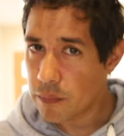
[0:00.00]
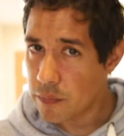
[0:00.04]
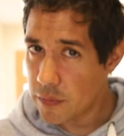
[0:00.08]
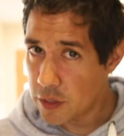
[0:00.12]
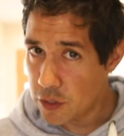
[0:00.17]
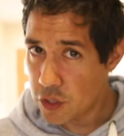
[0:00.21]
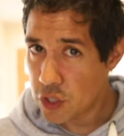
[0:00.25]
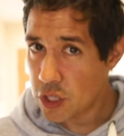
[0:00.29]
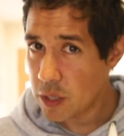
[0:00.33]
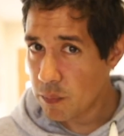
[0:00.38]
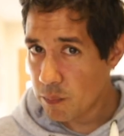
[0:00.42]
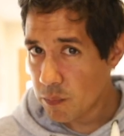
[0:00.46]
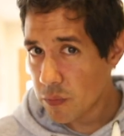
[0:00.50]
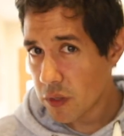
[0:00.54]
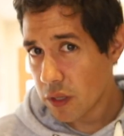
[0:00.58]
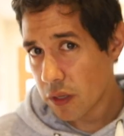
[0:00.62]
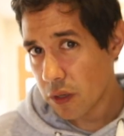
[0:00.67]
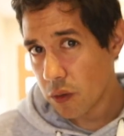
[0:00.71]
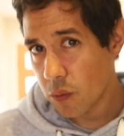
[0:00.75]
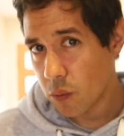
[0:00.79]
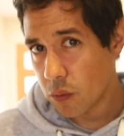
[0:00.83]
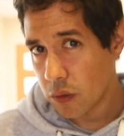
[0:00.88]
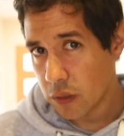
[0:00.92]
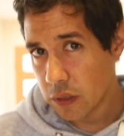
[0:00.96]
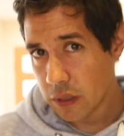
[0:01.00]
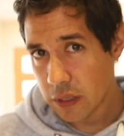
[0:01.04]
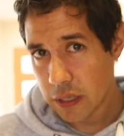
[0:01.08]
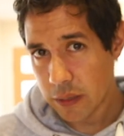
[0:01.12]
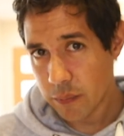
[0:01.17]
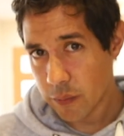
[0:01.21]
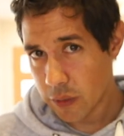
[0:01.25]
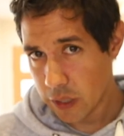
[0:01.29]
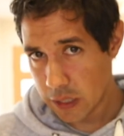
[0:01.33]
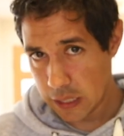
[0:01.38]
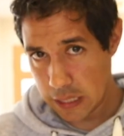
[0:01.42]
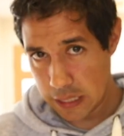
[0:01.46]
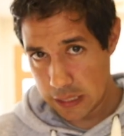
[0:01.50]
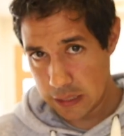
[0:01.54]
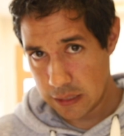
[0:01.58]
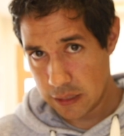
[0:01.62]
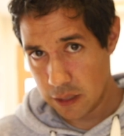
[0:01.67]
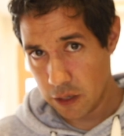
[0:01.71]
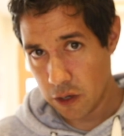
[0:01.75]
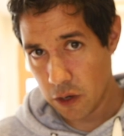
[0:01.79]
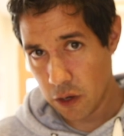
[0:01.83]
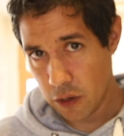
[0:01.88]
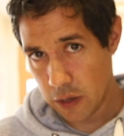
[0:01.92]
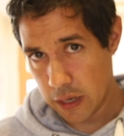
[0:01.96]
the chip that you want, in my case
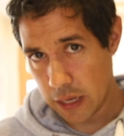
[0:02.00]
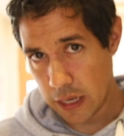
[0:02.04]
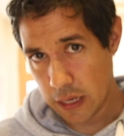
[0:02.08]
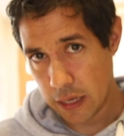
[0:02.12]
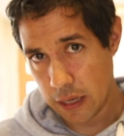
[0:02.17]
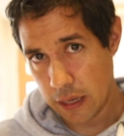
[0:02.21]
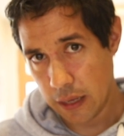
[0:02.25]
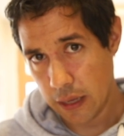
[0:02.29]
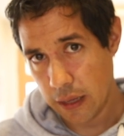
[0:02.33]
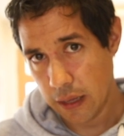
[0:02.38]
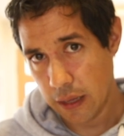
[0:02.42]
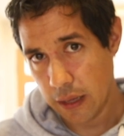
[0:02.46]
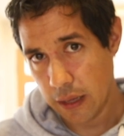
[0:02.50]
the Kodak